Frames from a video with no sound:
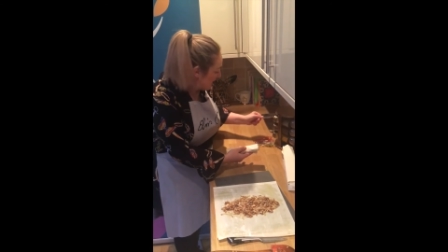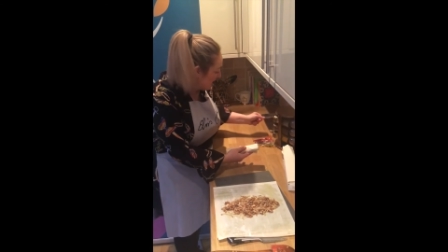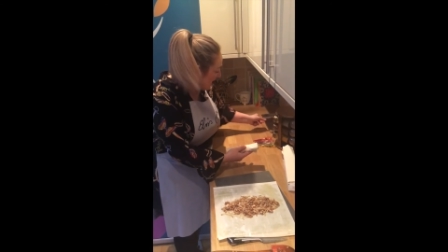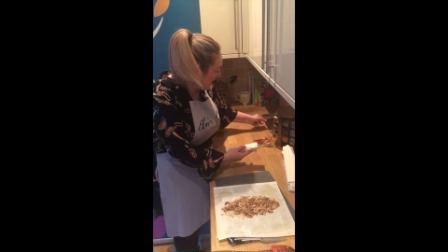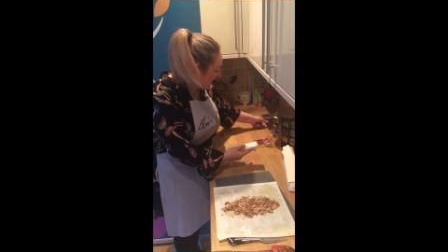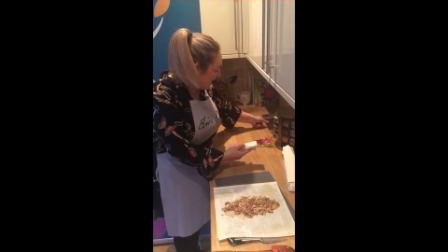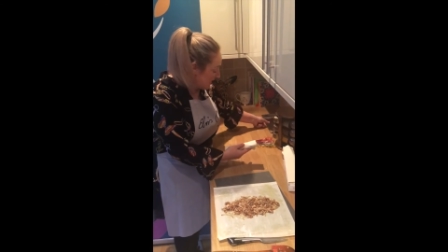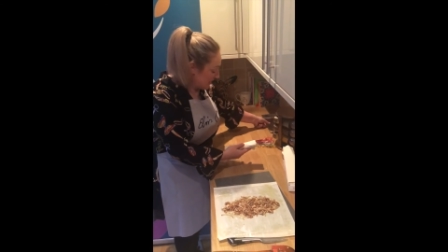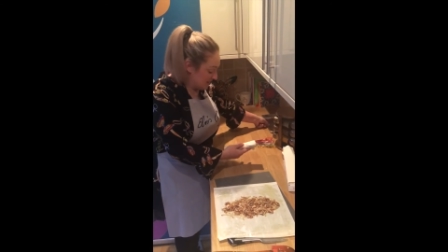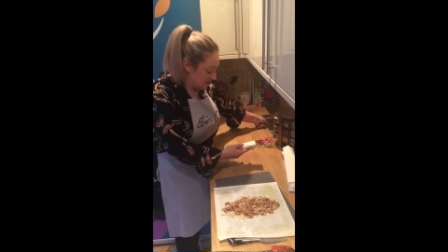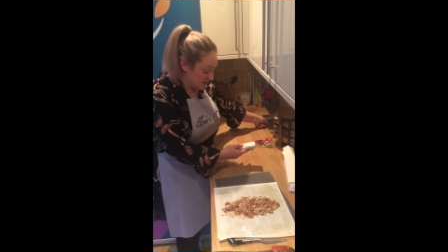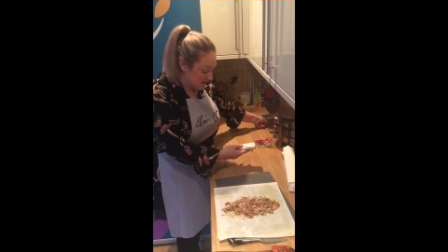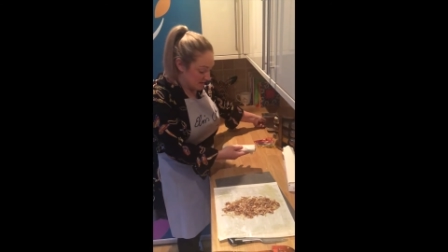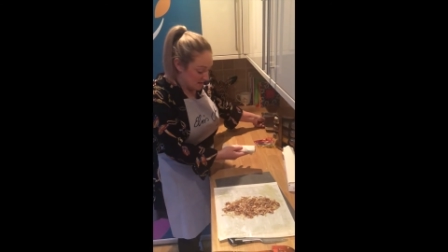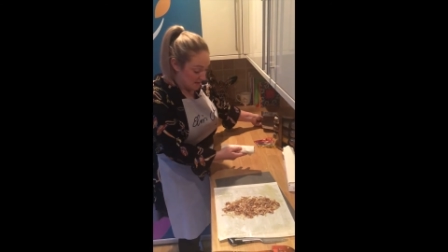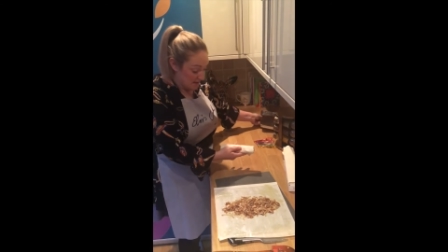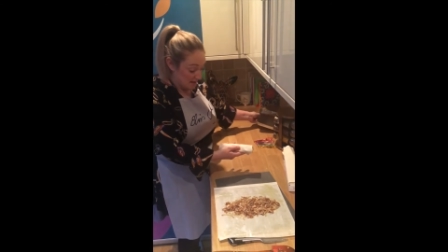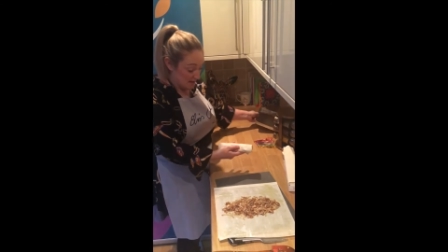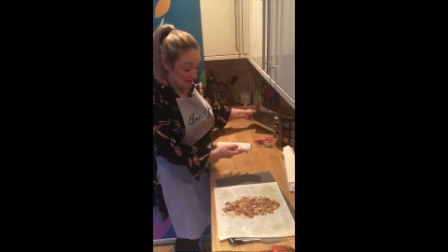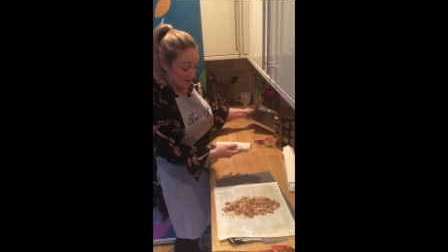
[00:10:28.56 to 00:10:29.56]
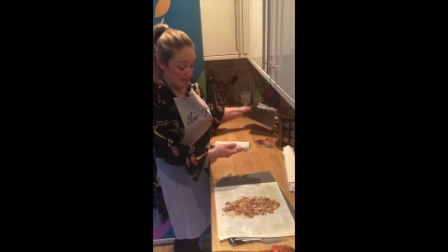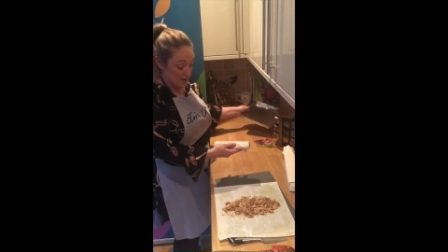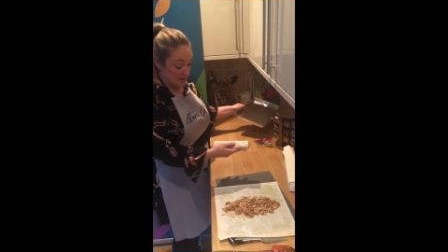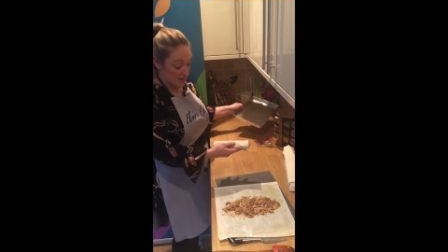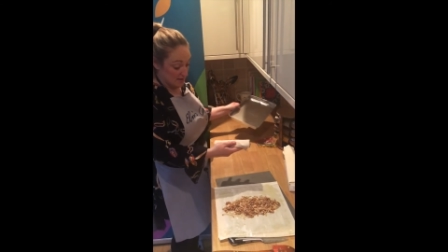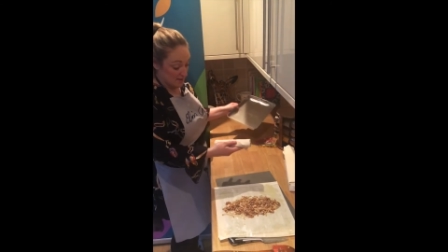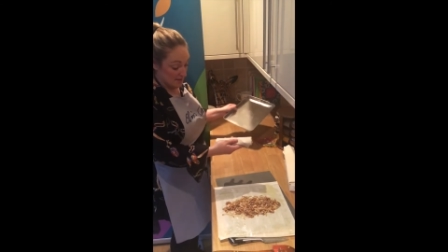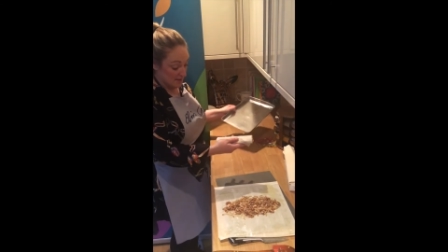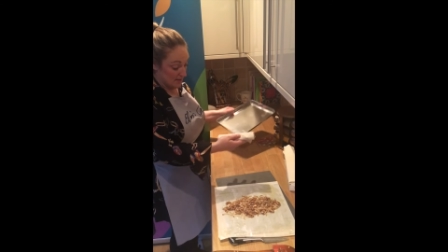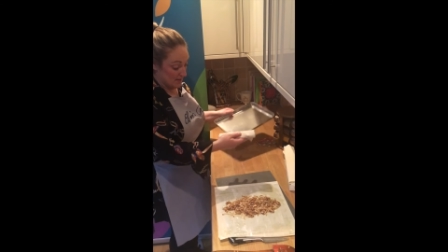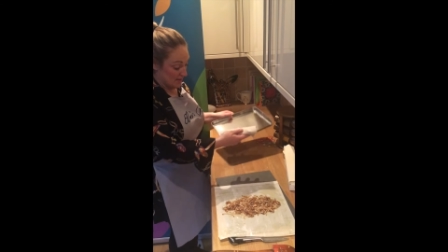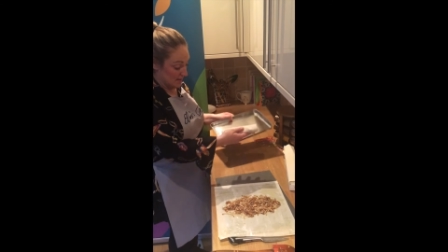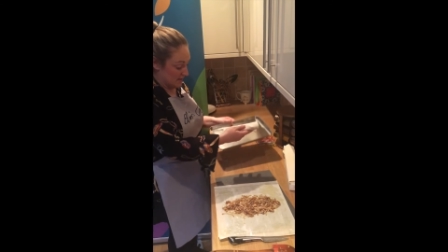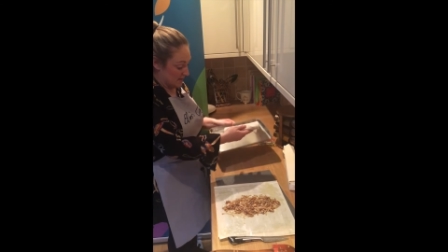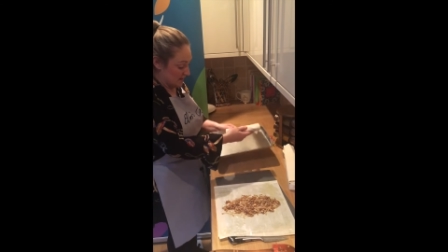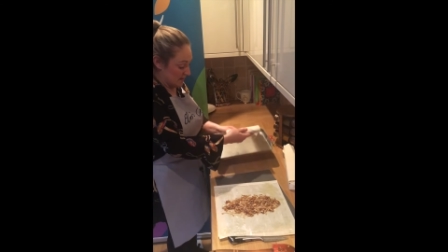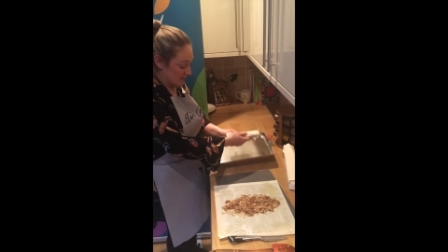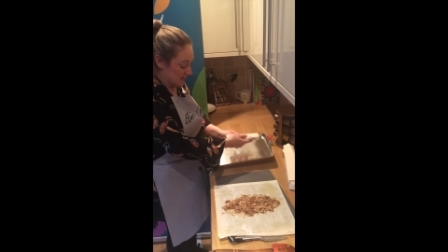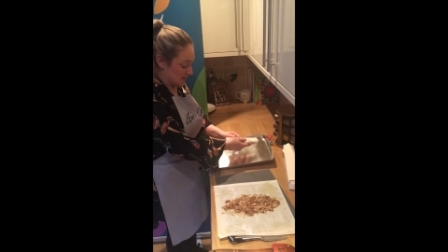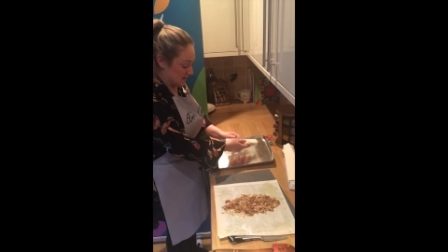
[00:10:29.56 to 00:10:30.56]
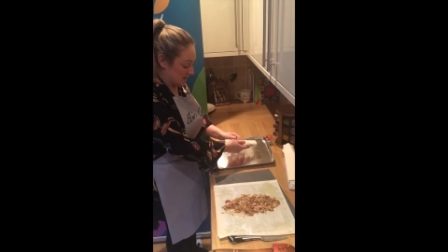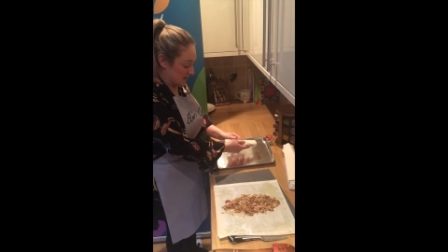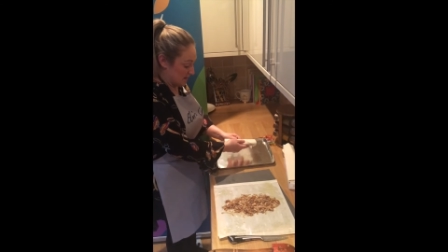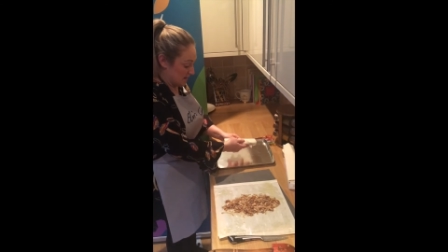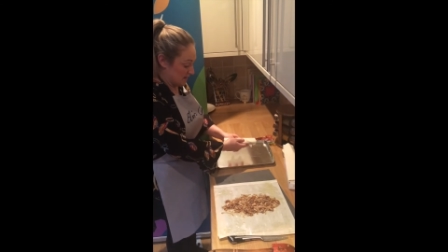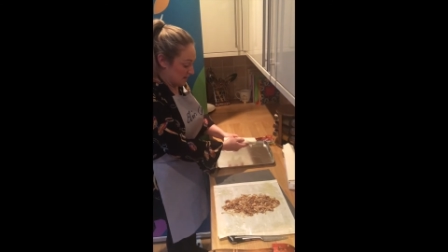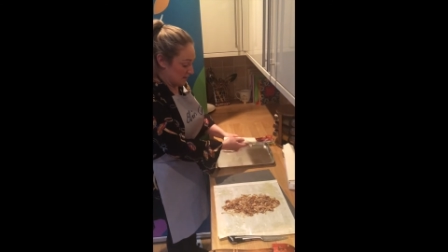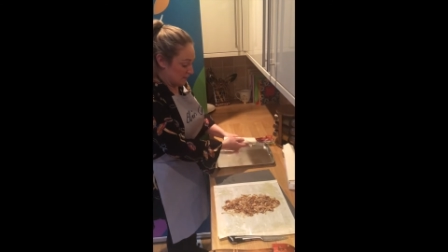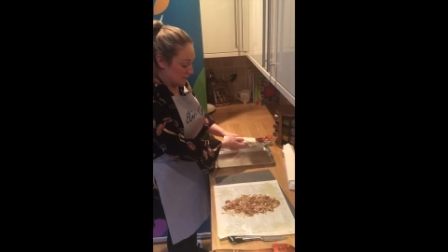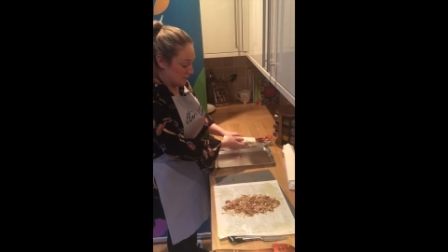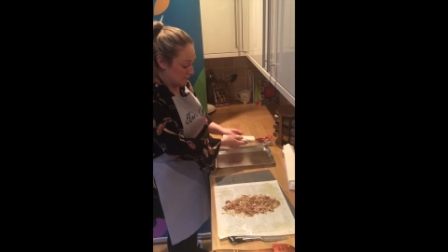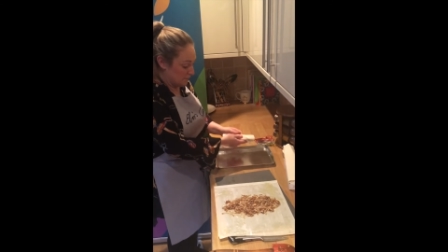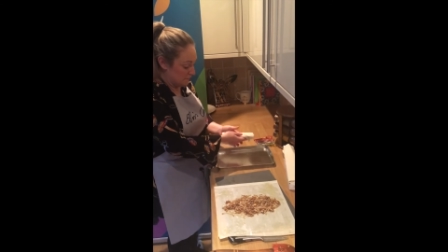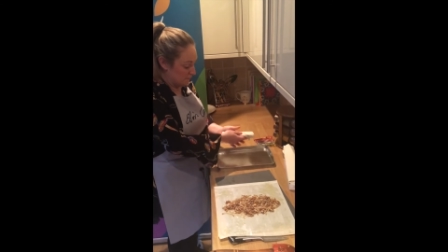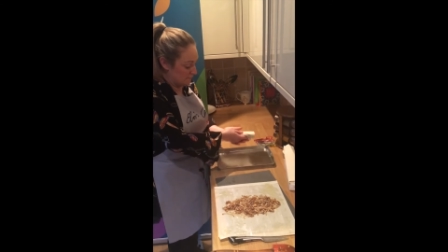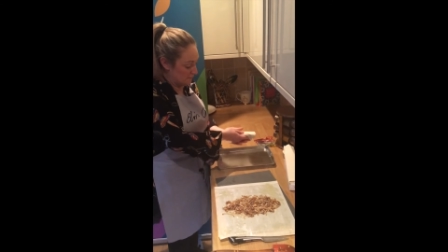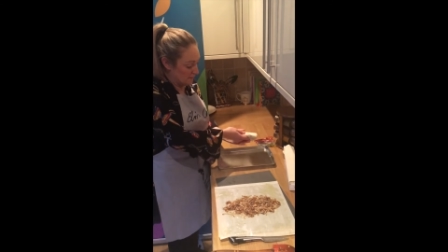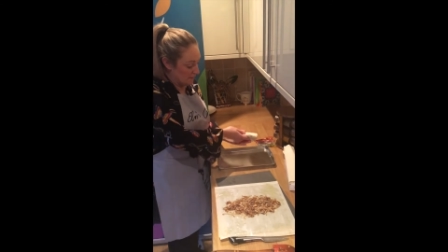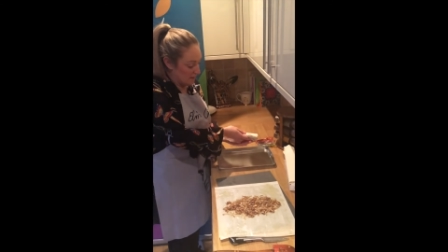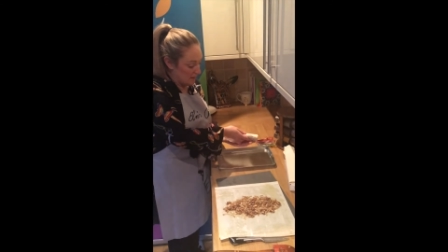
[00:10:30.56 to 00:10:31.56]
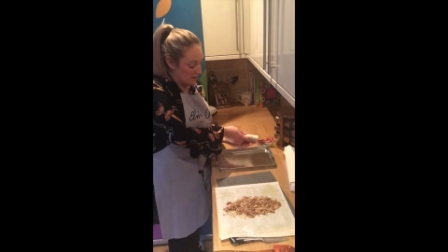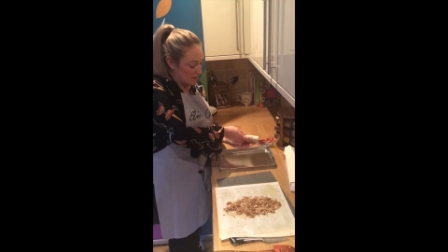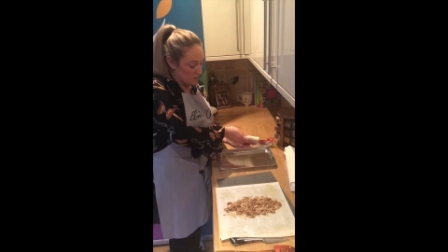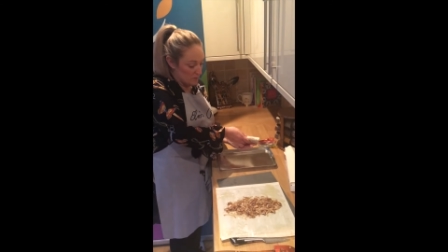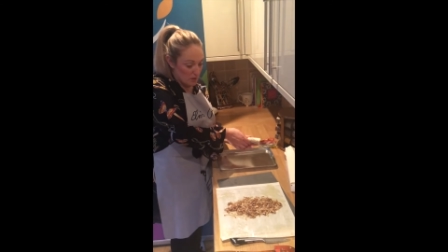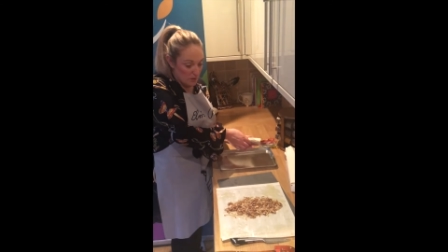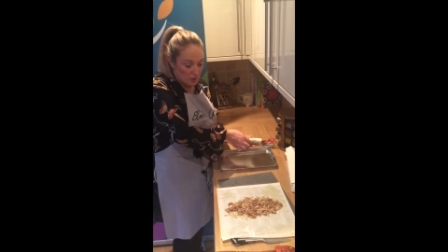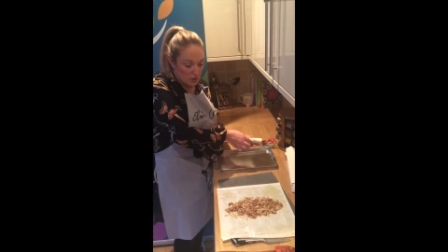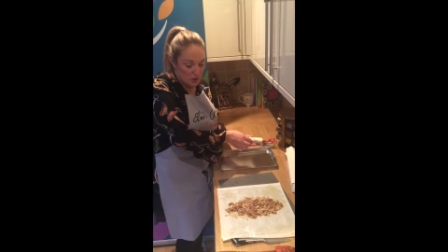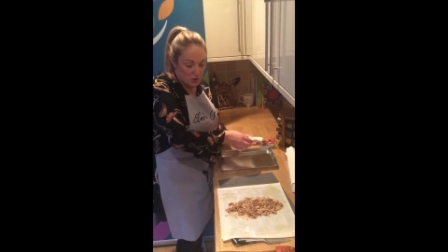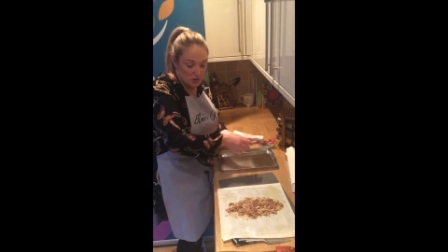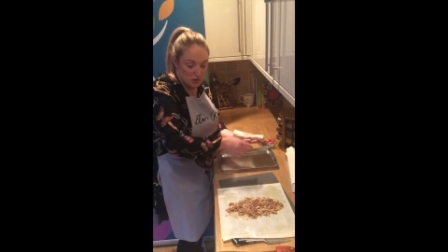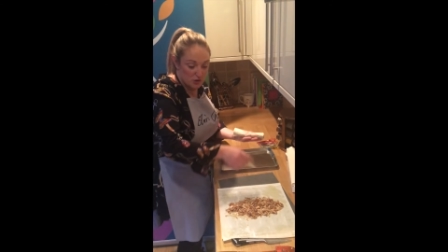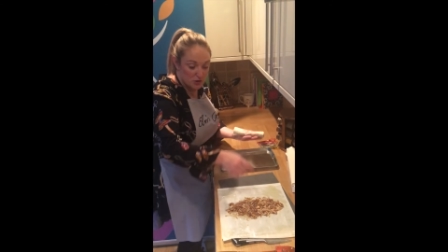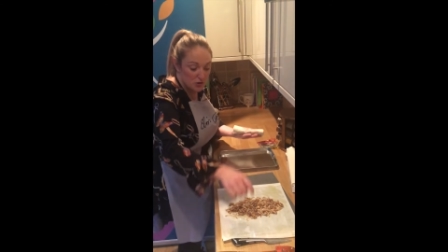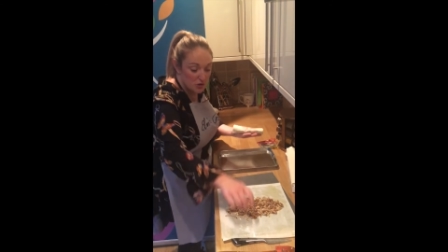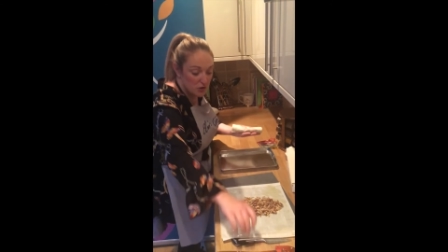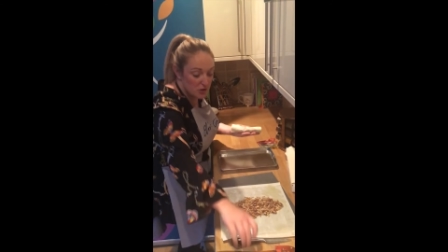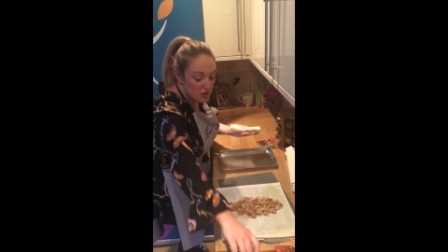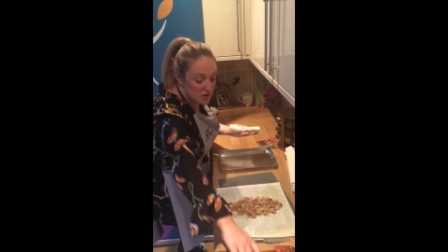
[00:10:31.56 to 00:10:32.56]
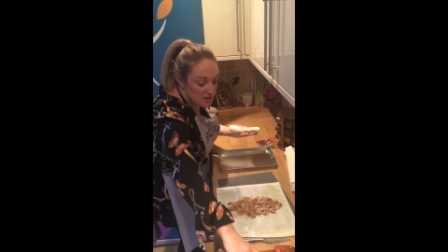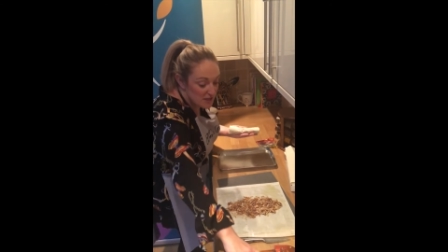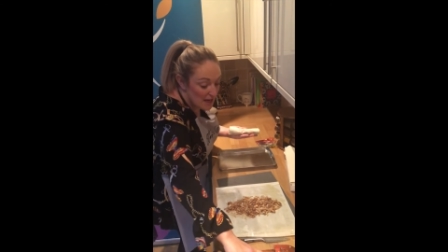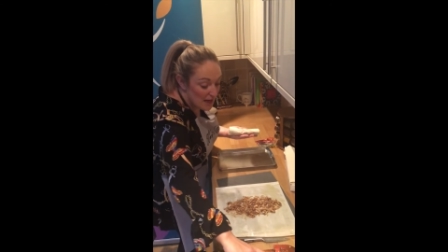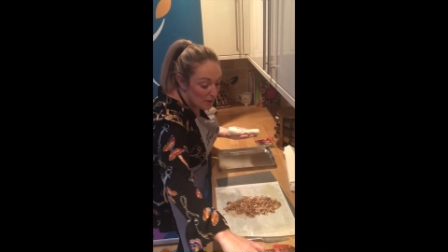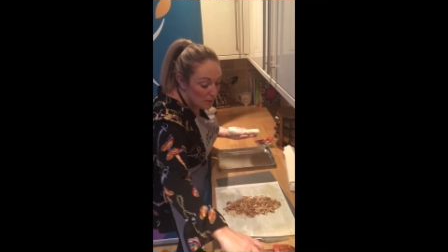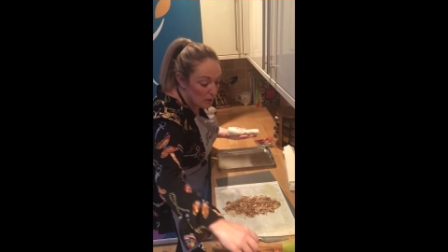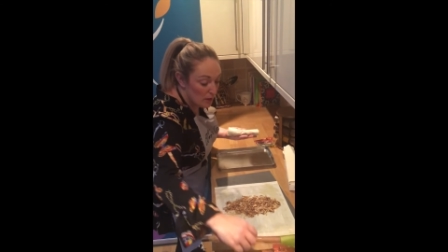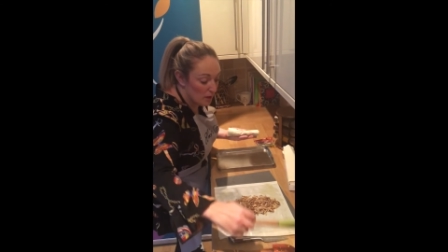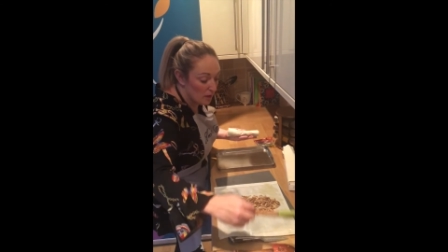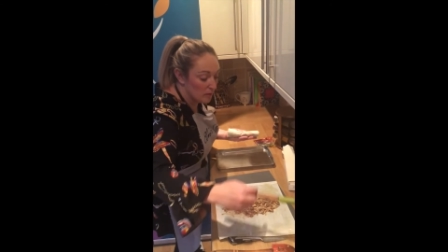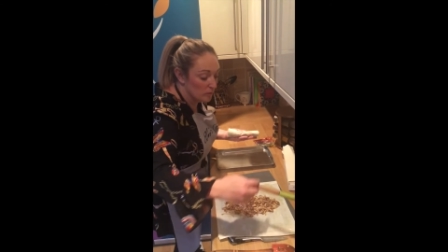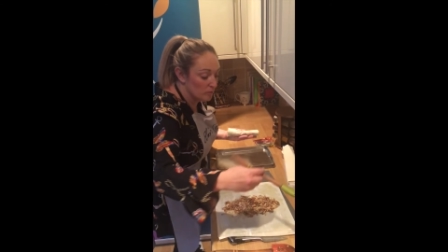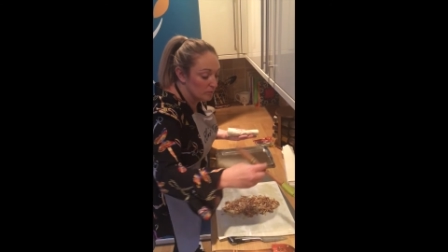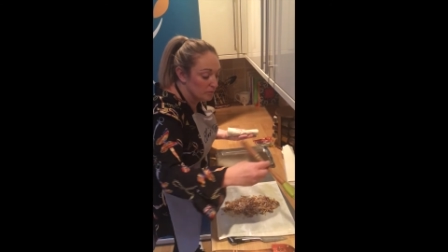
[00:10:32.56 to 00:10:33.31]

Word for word: and that is fine. We're going to just dust our,